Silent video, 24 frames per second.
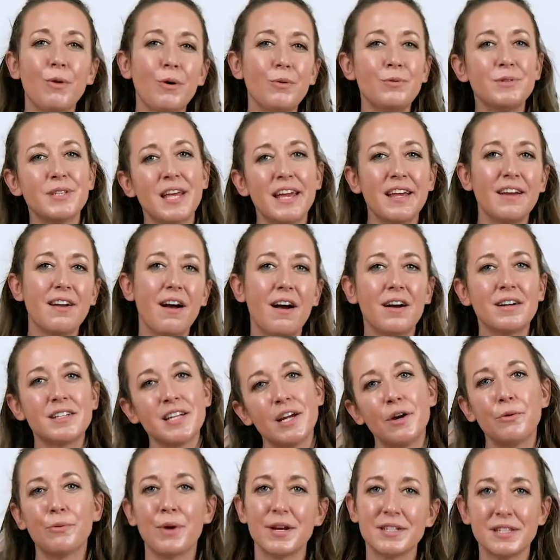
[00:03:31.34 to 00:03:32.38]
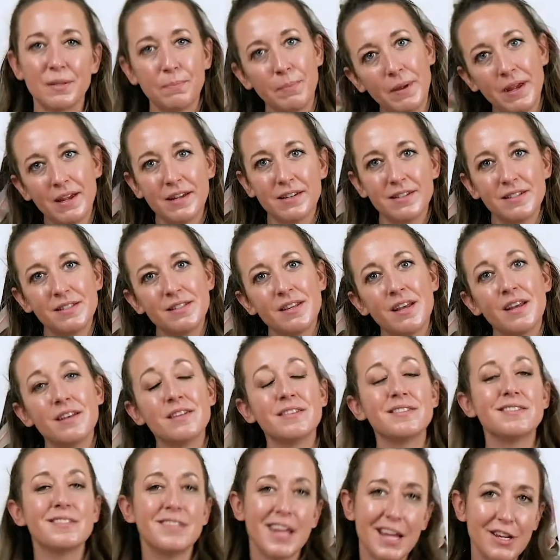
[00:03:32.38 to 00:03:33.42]
rosé cocktail recipes.
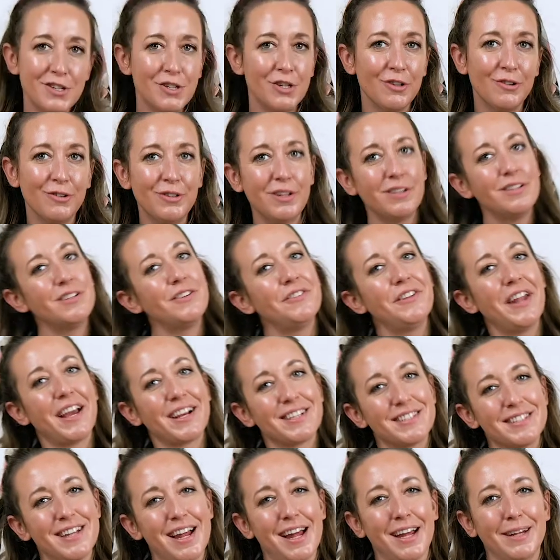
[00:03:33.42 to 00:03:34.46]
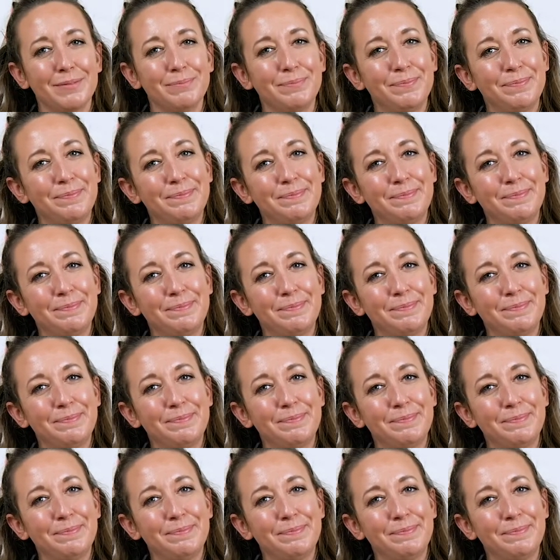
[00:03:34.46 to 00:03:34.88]
Stay tuned until next time.